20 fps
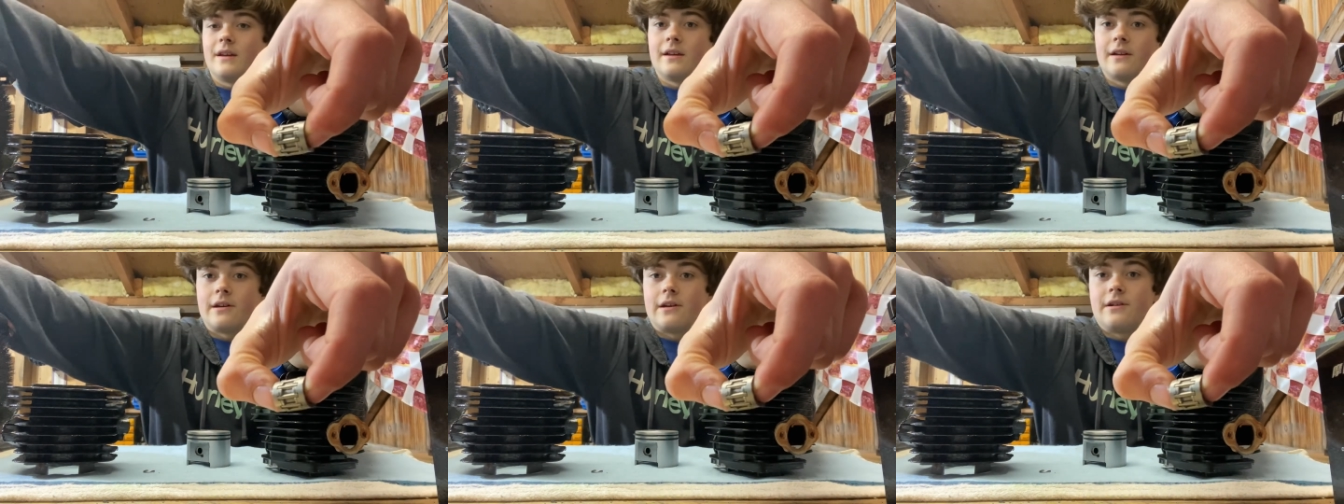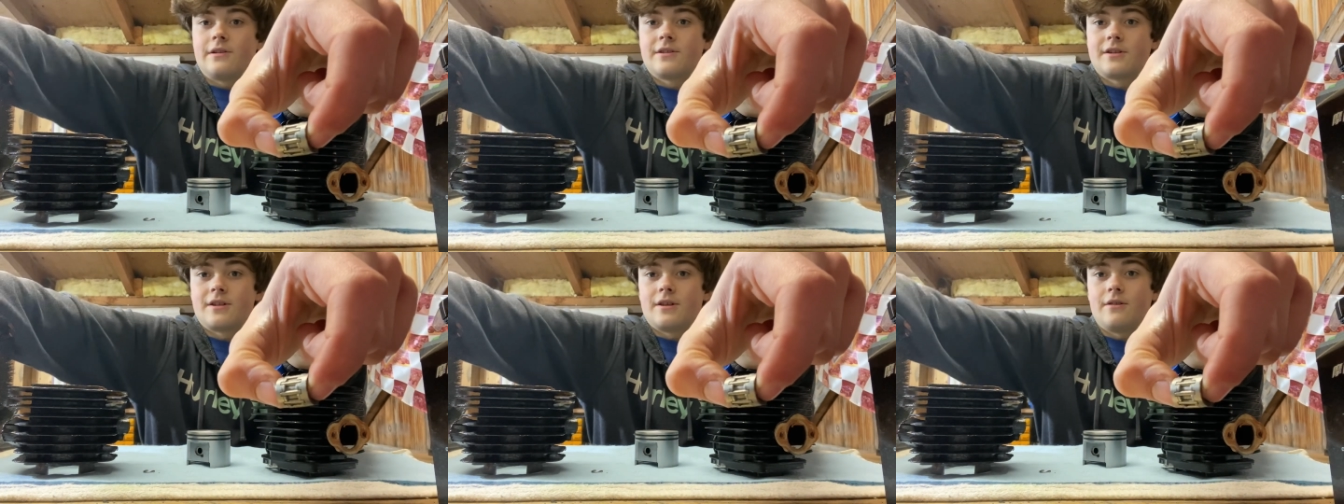it
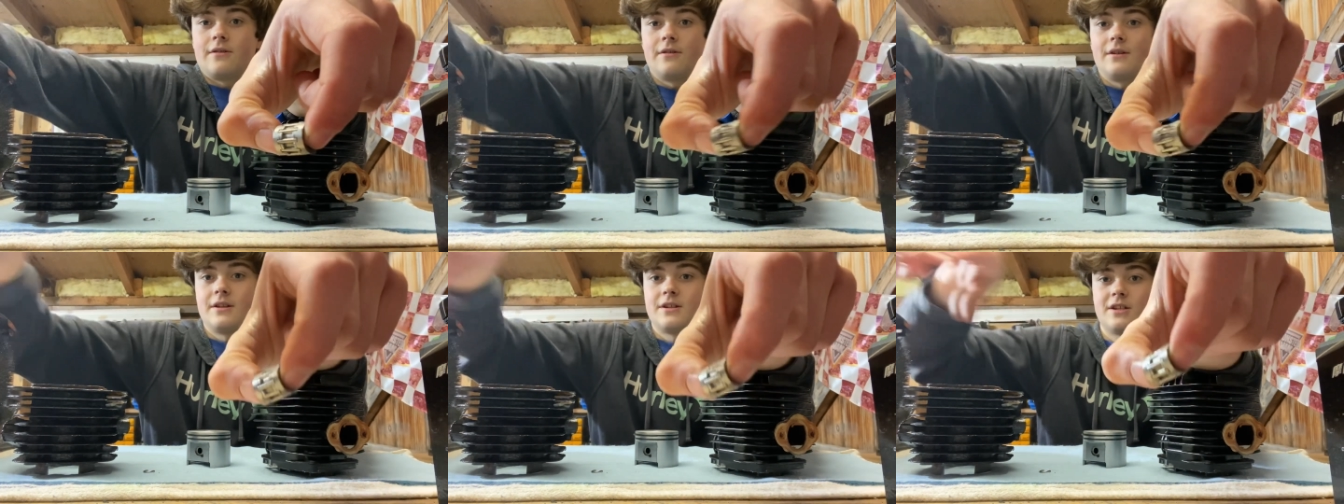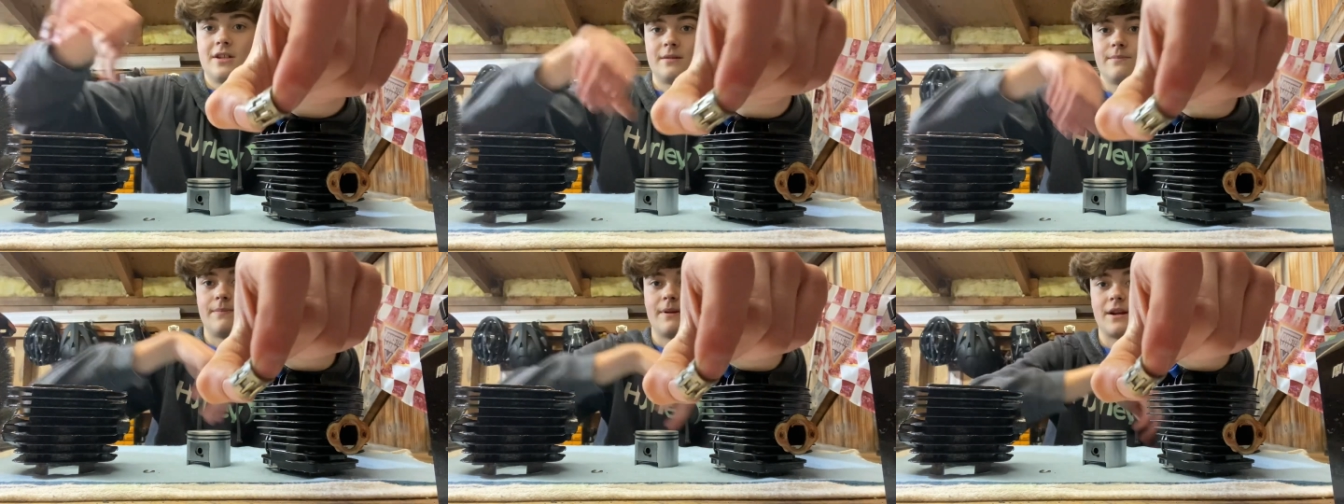also is
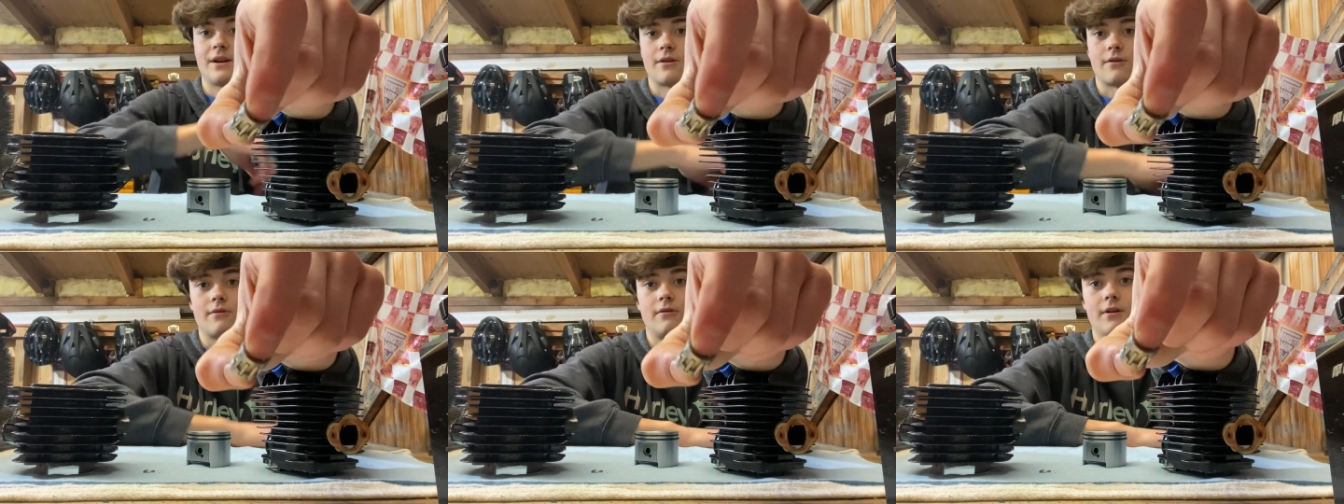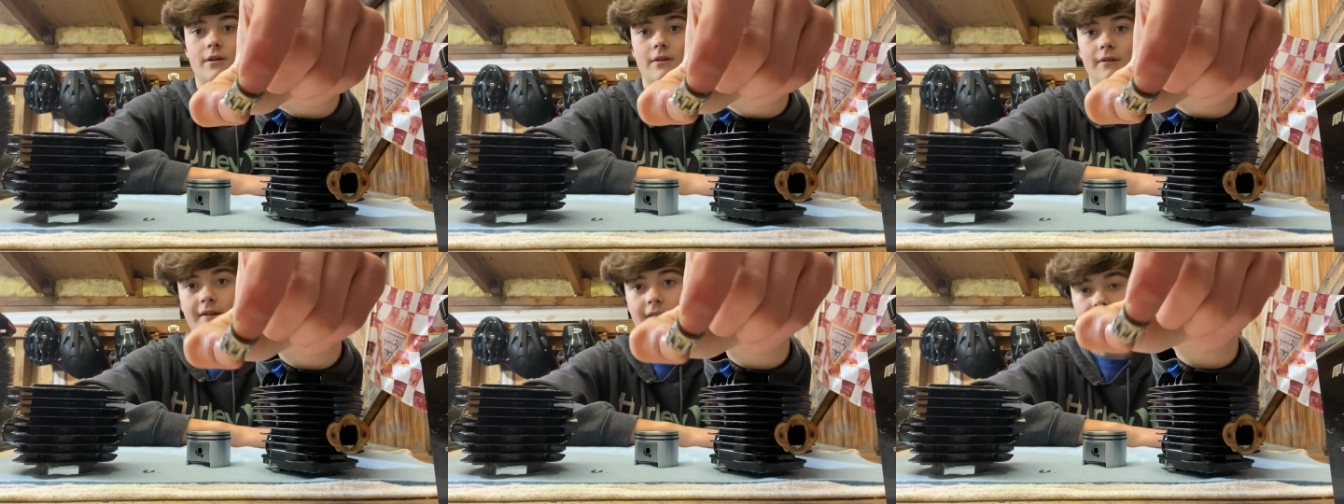just better
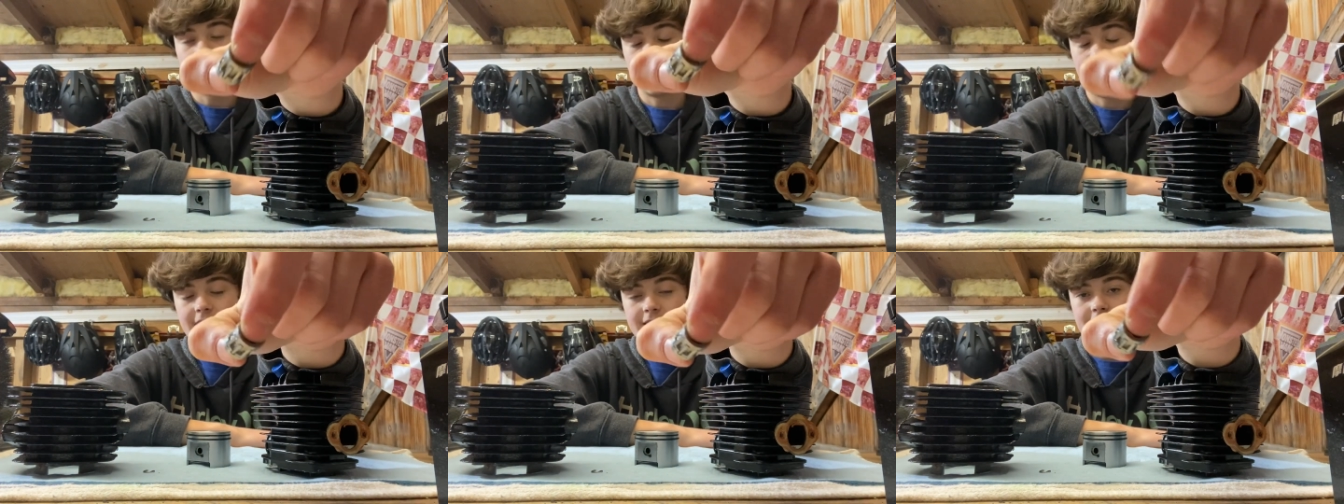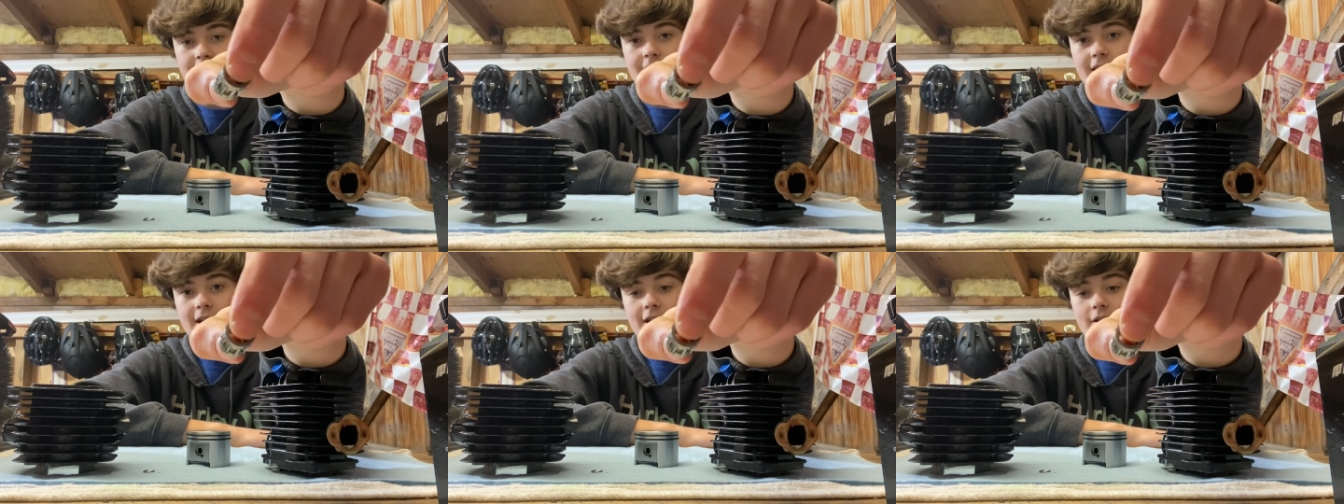quality. It has
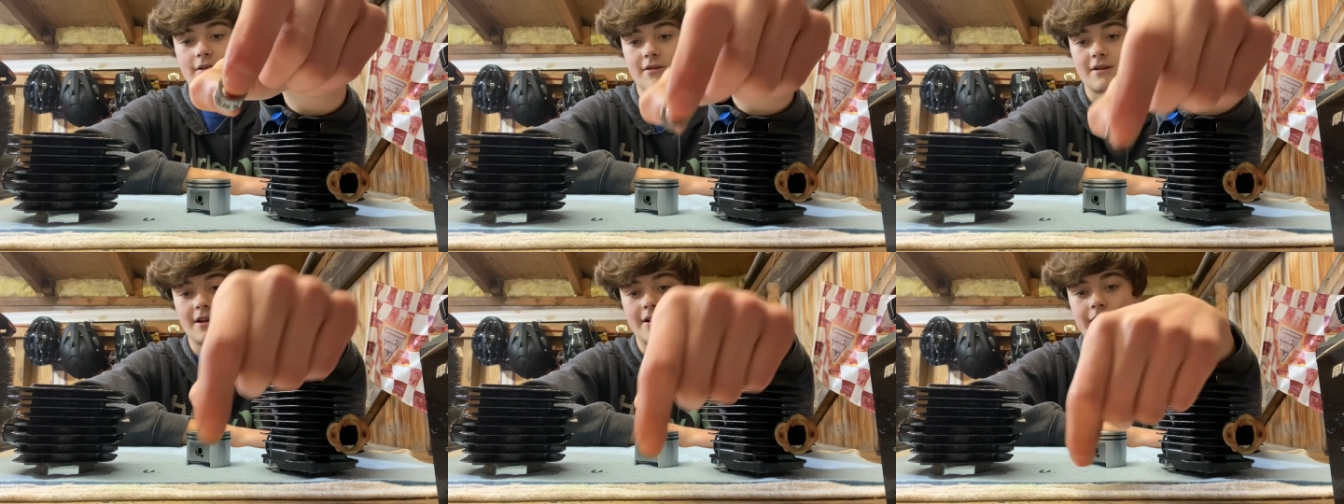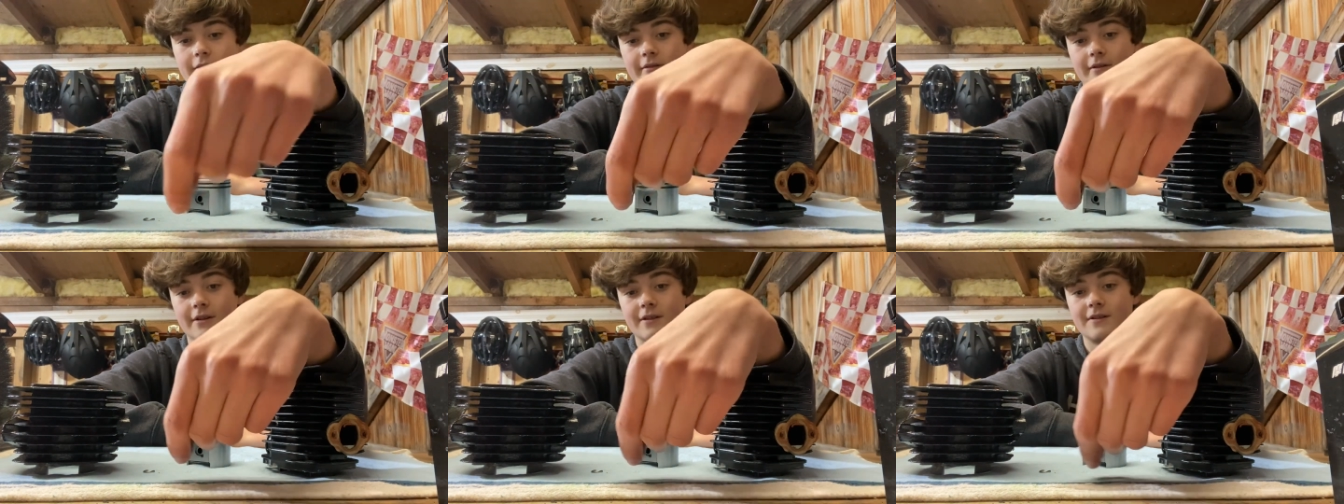a tighter
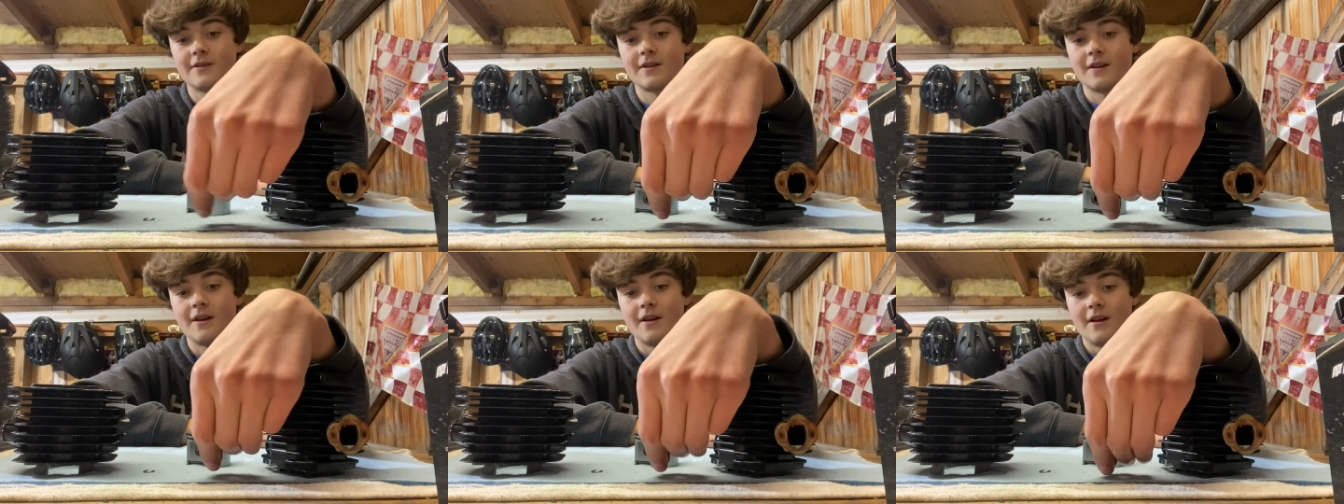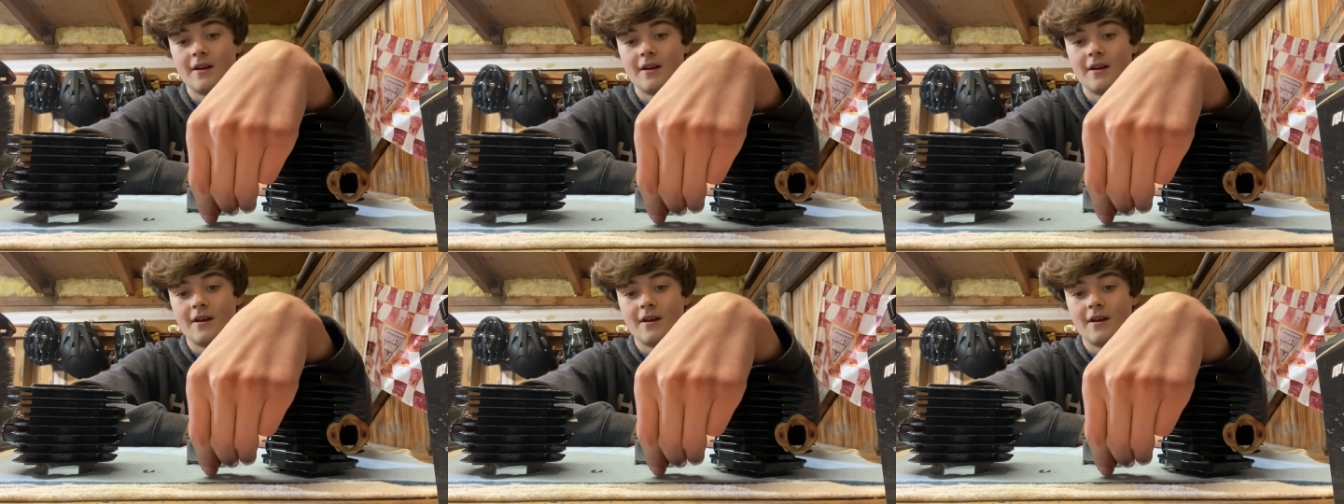tolerance.